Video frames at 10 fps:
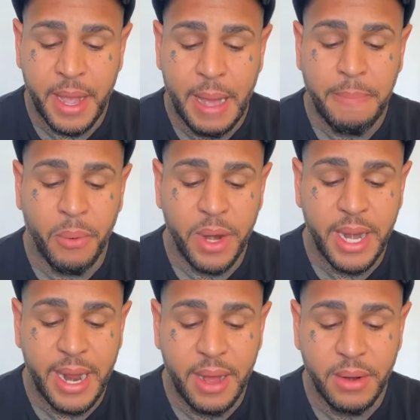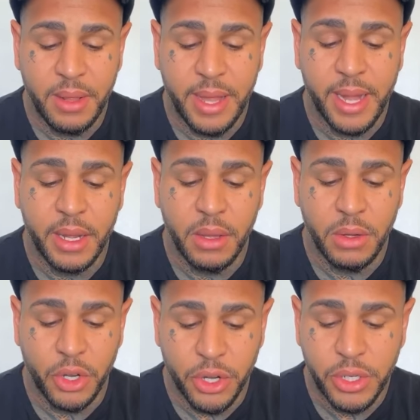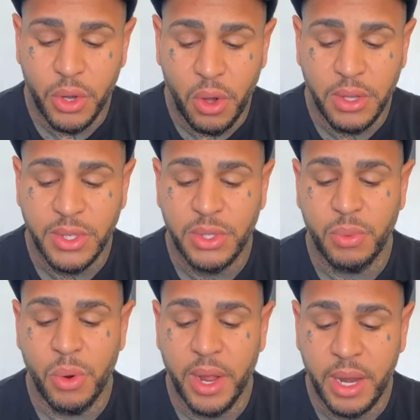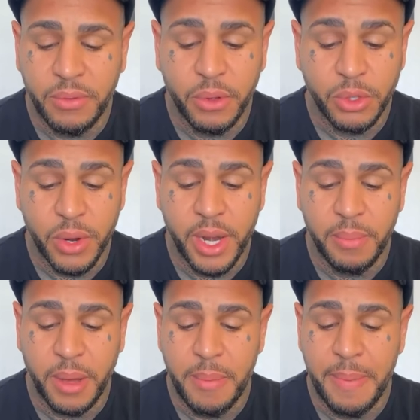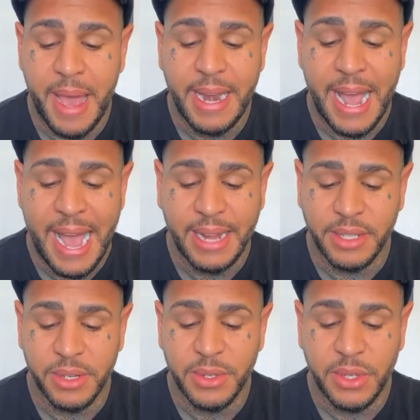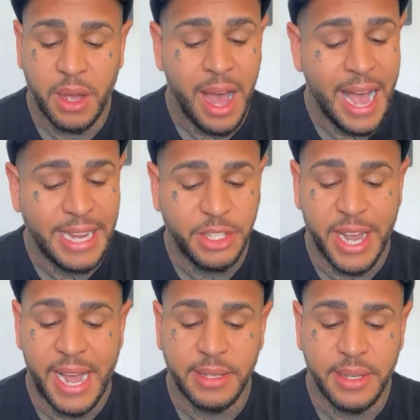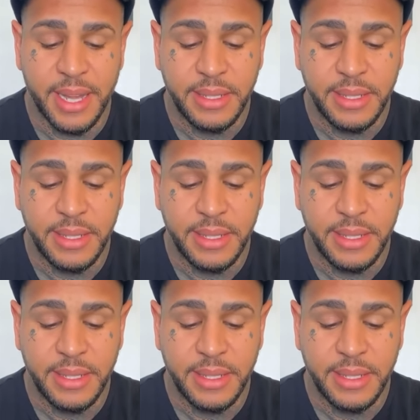I pointed out that good causes were infiltrated by bad actors, hijacked, and